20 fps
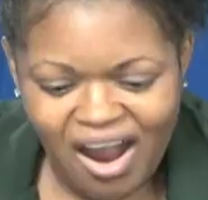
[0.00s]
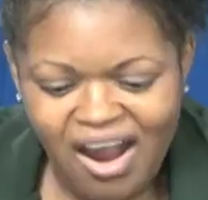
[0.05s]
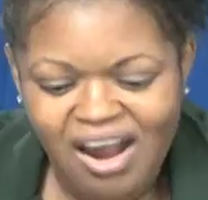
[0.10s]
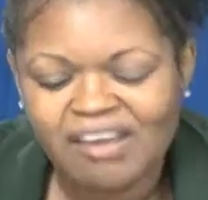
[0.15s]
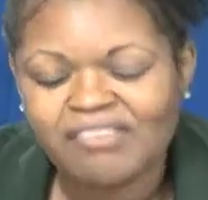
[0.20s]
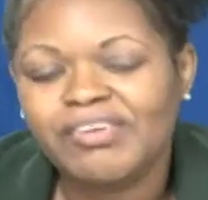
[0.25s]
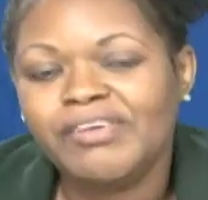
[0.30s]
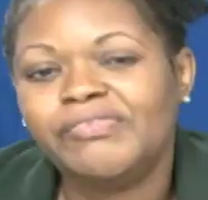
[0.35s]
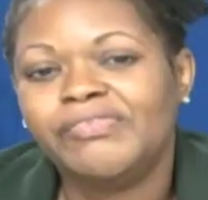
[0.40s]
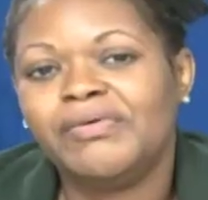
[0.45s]

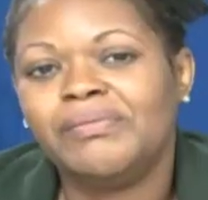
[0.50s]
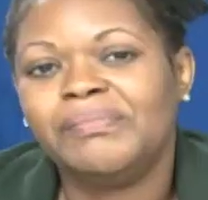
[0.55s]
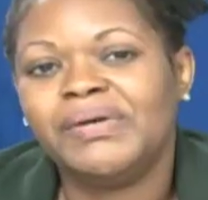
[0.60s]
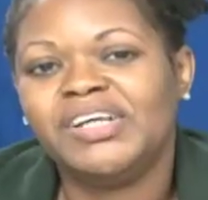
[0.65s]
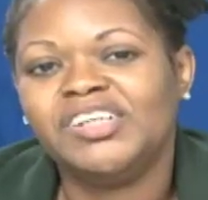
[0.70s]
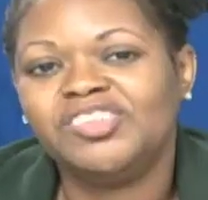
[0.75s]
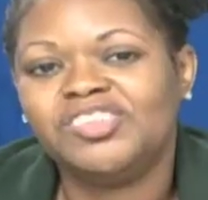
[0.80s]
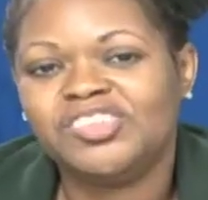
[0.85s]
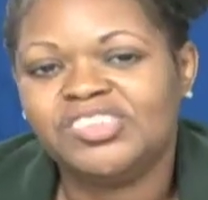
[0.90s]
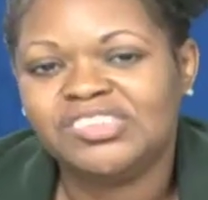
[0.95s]
A
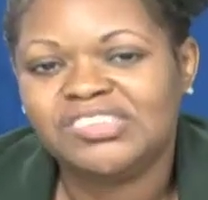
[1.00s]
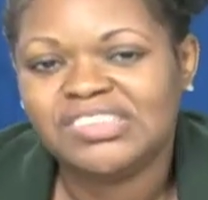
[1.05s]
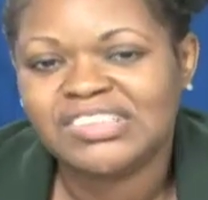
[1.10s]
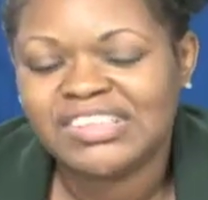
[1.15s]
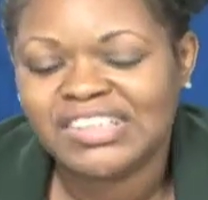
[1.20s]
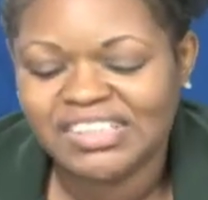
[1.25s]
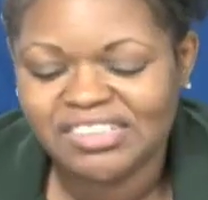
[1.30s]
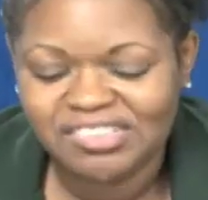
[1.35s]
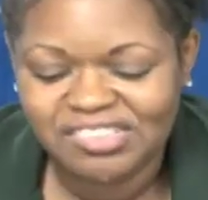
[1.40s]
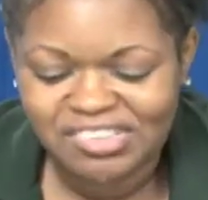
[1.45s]
reformation to
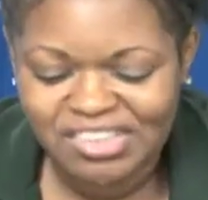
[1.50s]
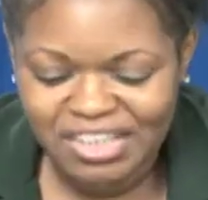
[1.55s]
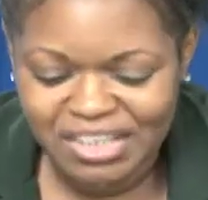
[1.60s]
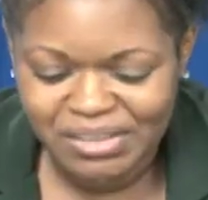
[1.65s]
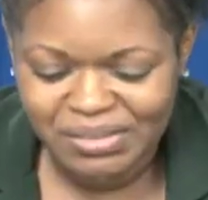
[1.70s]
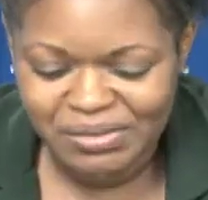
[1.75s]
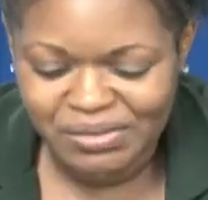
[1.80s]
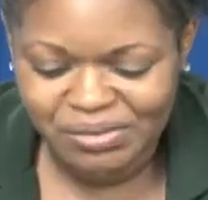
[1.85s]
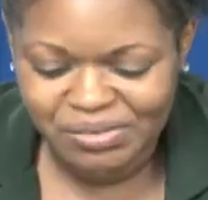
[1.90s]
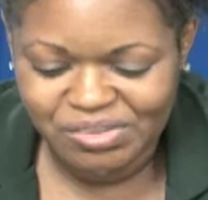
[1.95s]

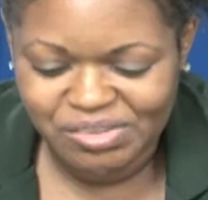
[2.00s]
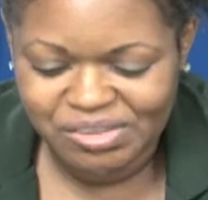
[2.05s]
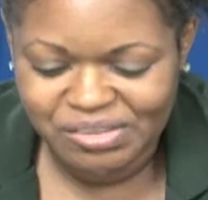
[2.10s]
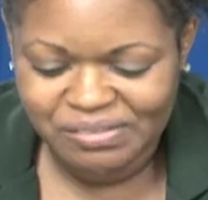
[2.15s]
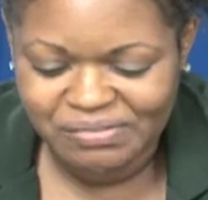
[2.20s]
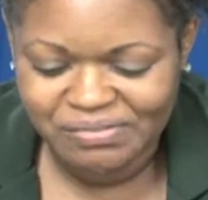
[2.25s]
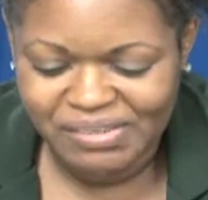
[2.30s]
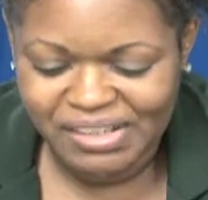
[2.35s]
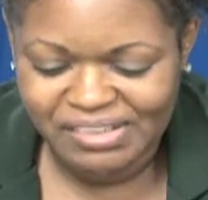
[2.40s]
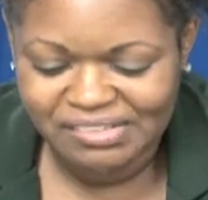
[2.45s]
continue to
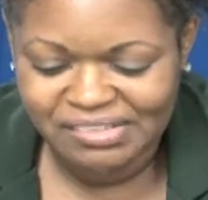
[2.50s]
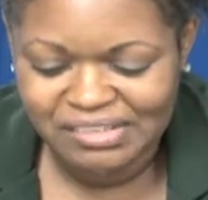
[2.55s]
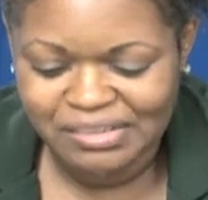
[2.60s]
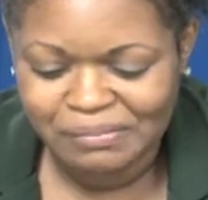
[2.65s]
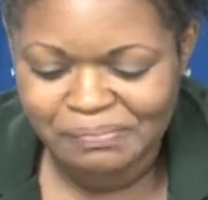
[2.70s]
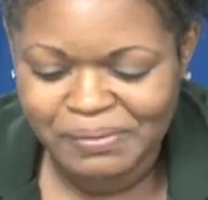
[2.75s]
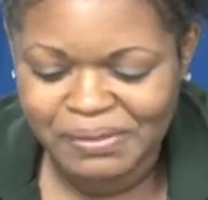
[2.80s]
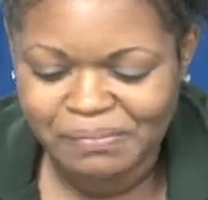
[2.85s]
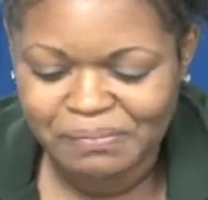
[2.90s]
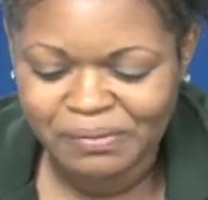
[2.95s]
invest in the
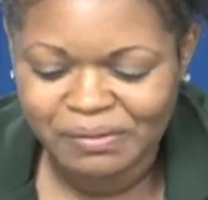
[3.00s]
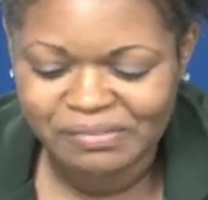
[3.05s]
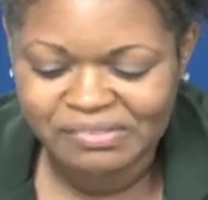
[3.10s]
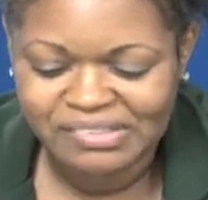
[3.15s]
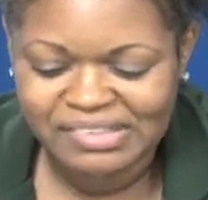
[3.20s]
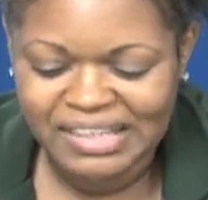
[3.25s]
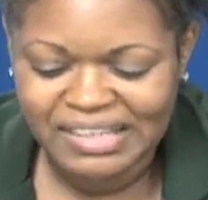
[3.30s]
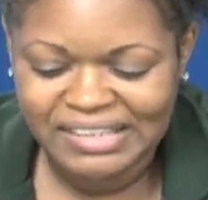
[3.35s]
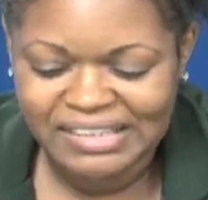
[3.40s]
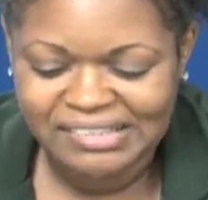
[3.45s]
people of St.